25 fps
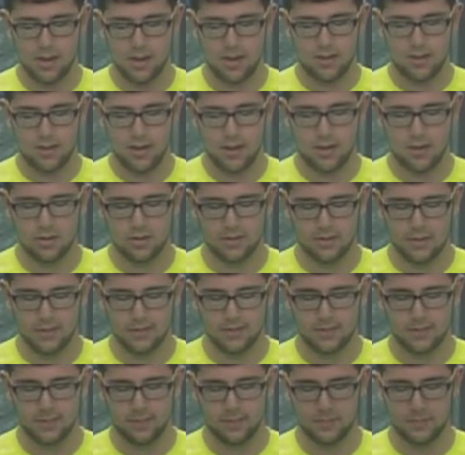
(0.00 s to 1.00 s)
The autograph
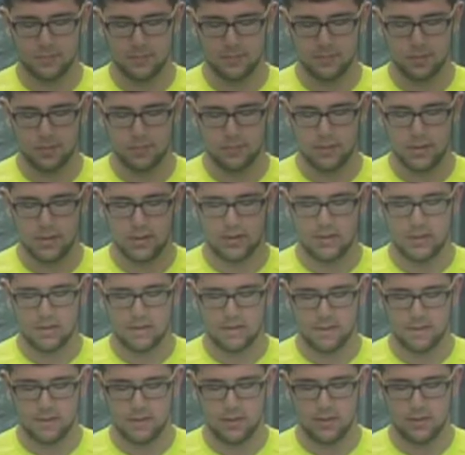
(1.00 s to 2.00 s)
supplements are made to
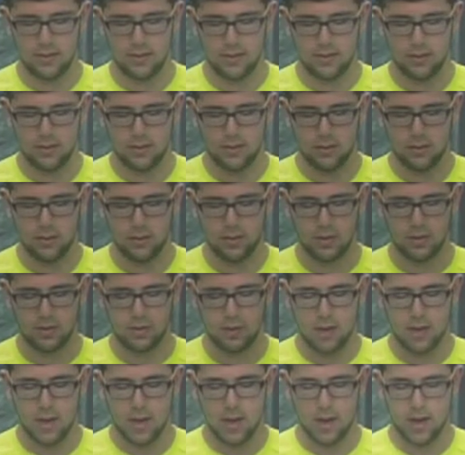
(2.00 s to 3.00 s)
fit in the
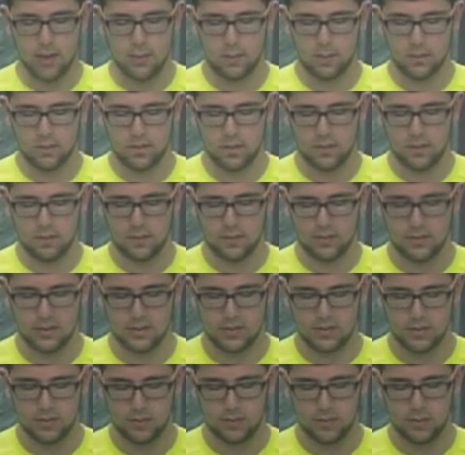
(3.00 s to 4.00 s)
yearbook and will give you
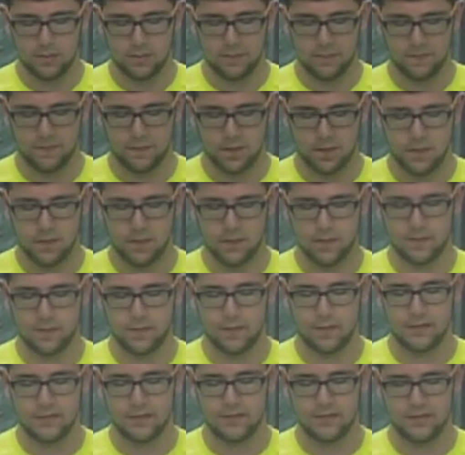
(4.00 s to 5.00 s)
additional room for all your
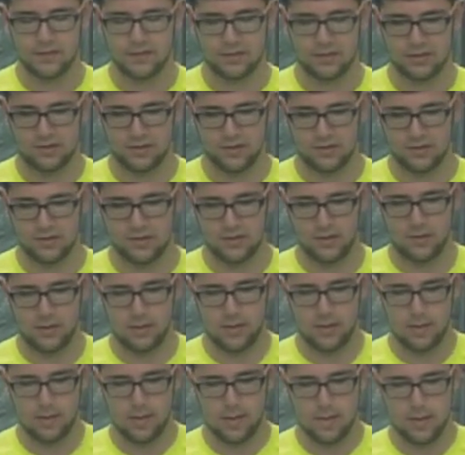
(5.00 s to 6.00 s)
friends' signatures.
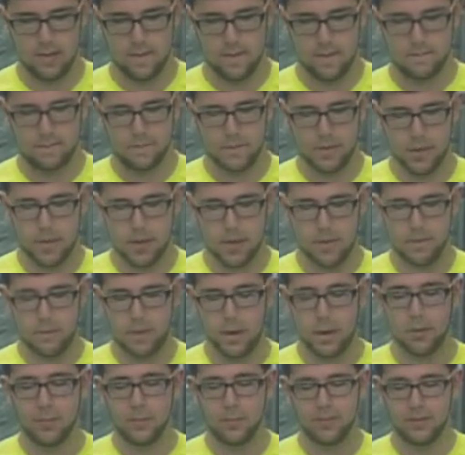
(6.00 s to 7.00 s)

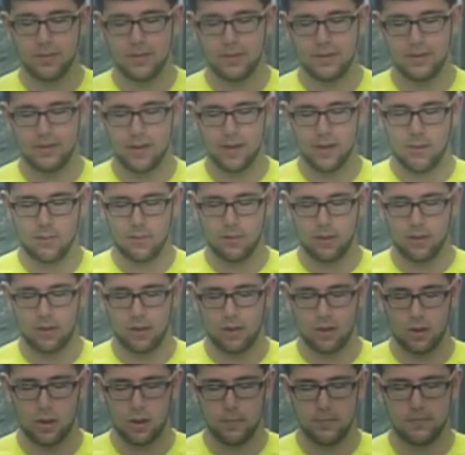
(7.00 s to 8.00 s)
Barbara, the teen
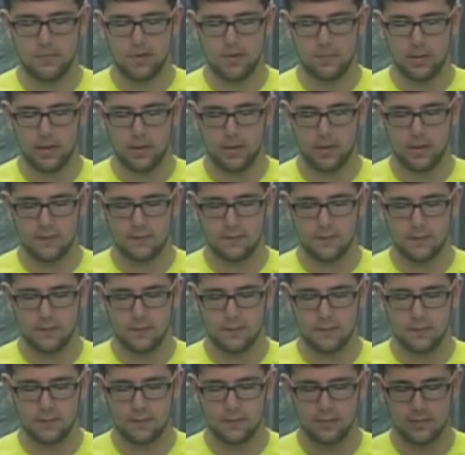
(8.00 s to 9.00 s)
librarian, hopes that Wyckoff
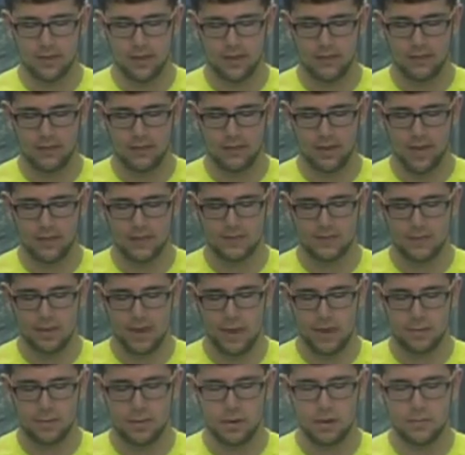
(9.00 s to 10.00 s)
students will attend the last
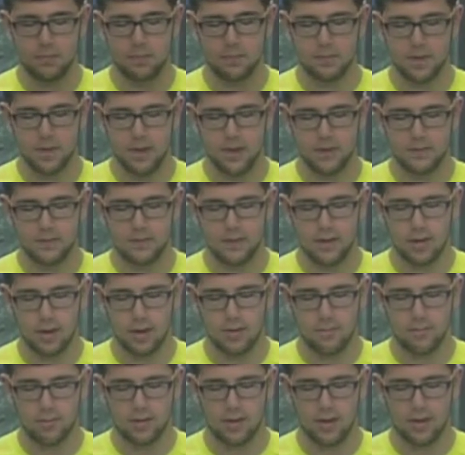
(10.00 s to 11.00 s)
Gaming Plugged
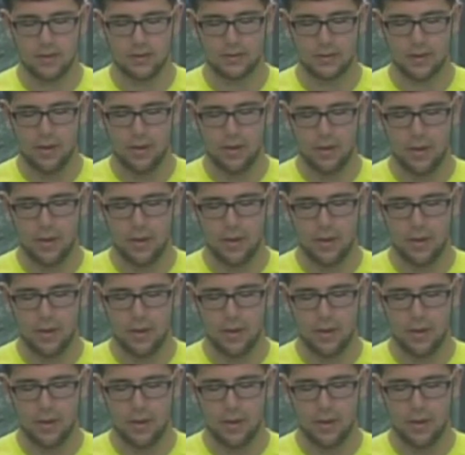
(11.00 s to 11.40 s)
Unplugged